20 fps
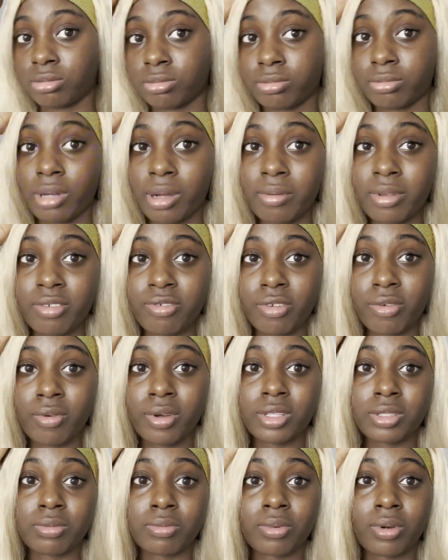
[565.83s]
probably if it
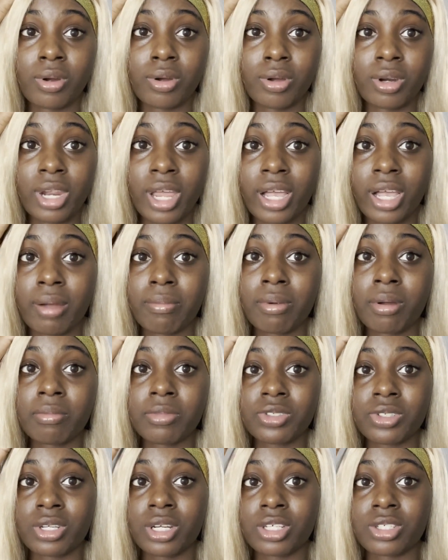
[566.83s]
was brown, like, I probably
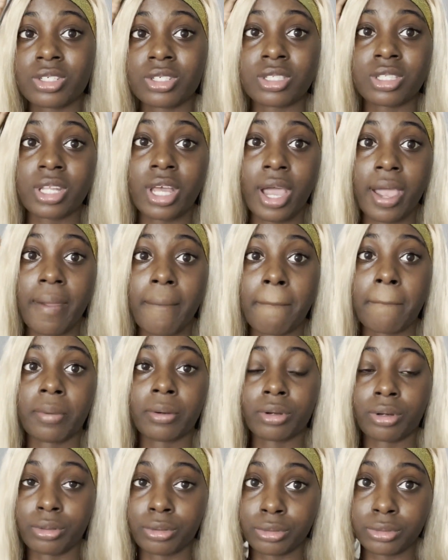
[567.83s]
should have just dyed
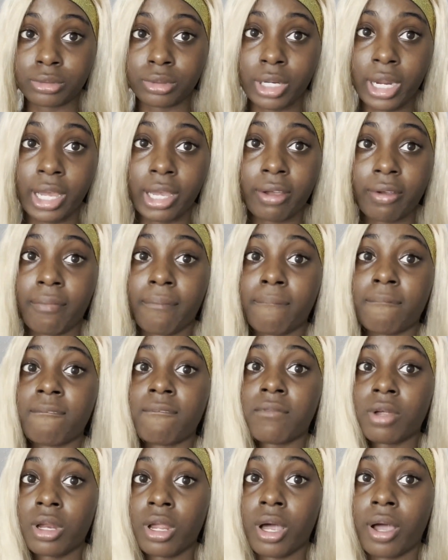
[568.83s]
brown, like,
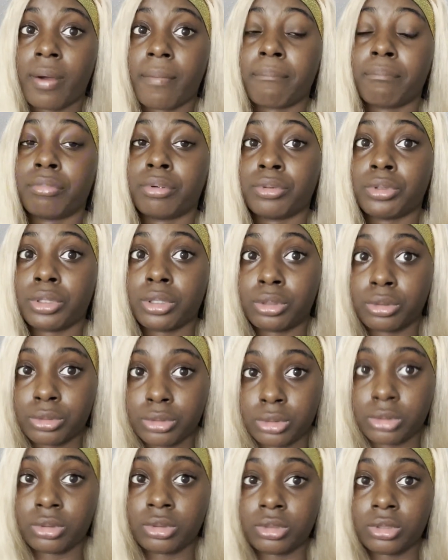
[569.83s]
plum
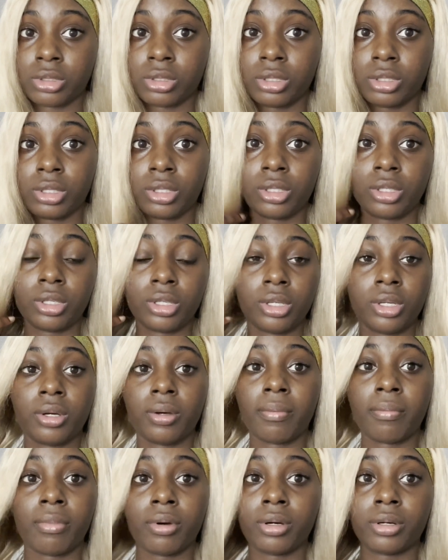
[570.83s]
brown,
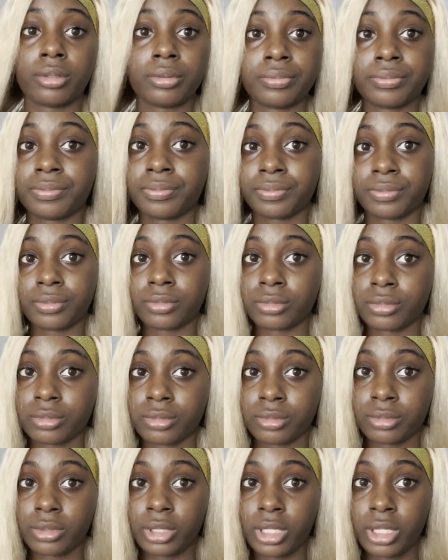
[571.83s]
but
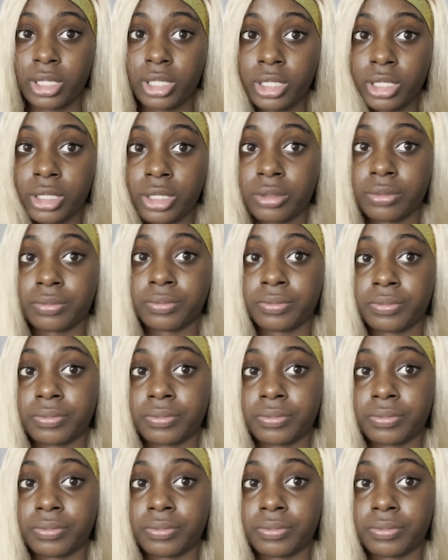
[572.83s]
I like it.